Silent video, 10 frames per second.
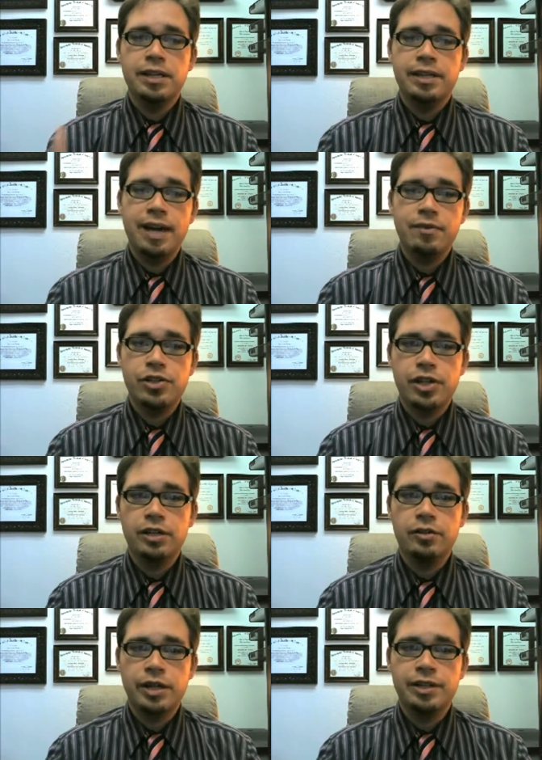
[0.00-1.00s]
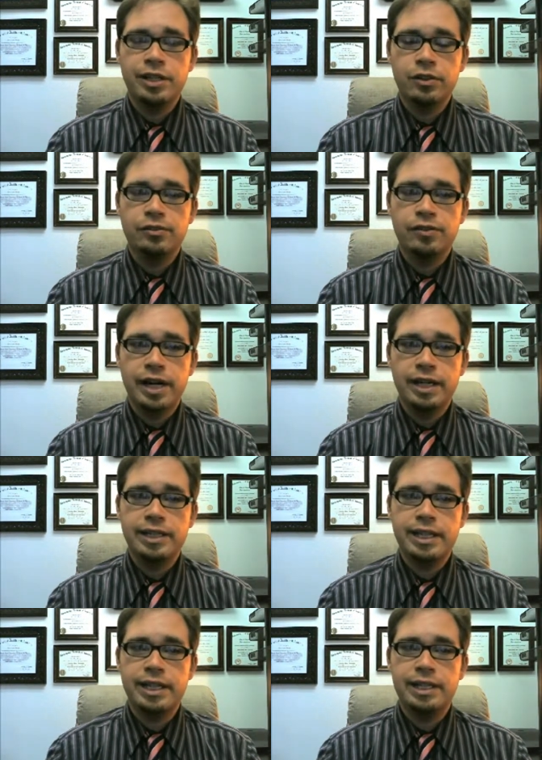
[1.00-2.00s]
The average cut grade that you'll
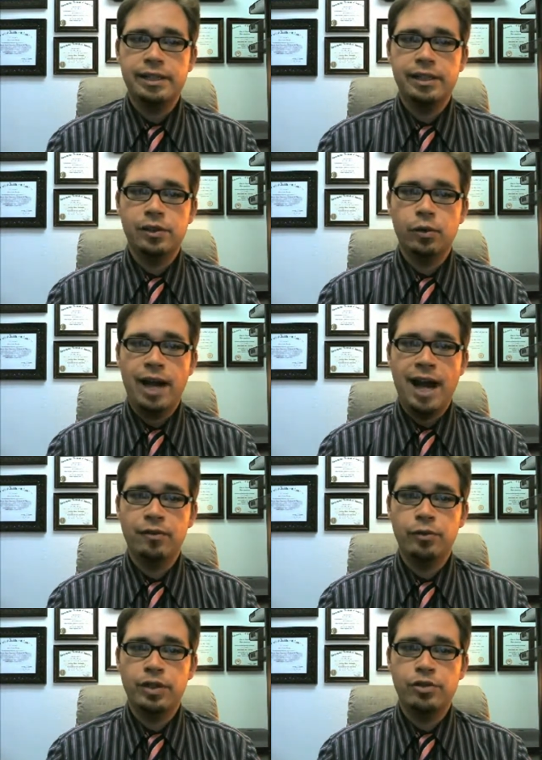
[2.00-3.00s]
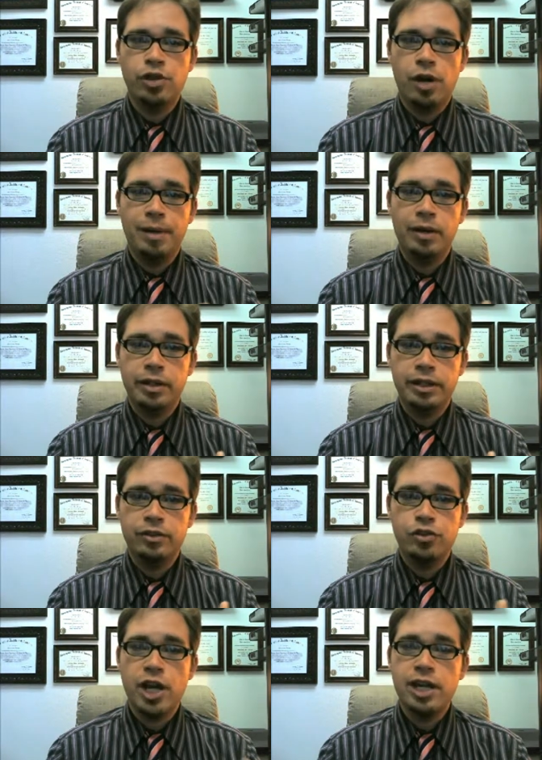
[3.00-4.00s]
find in your average
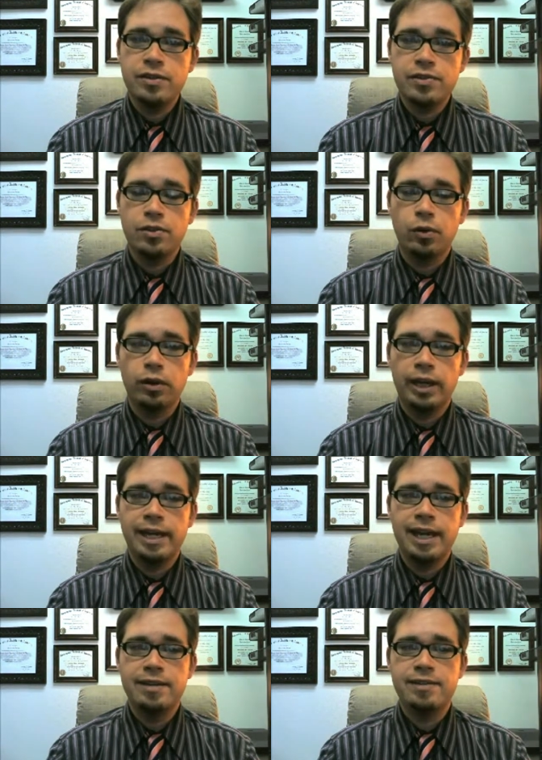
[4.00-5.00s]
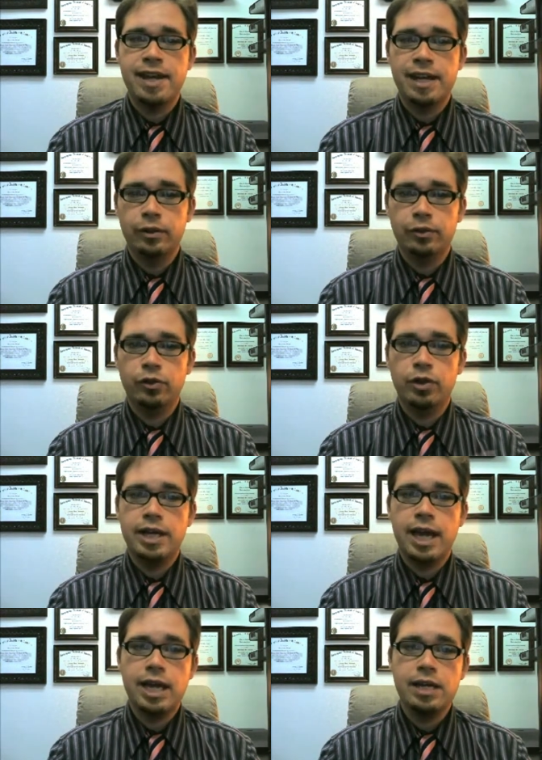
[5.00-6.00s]
American chain store, like a Zales or a
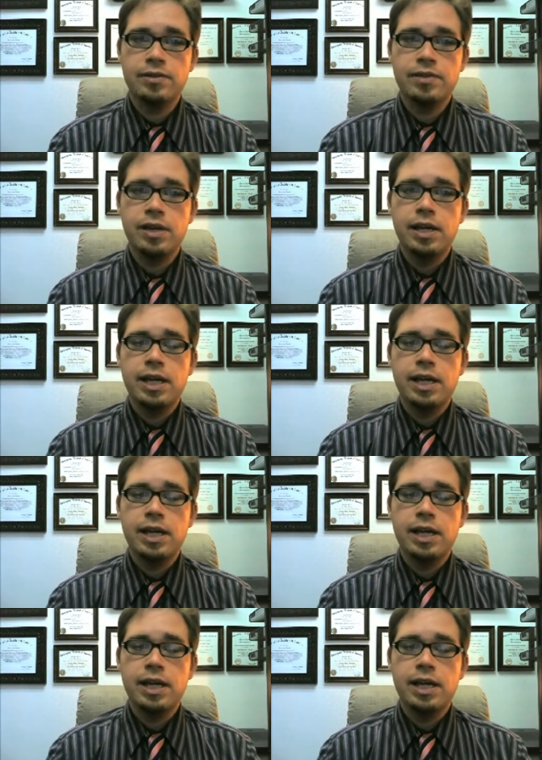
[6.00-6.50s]
Kay's,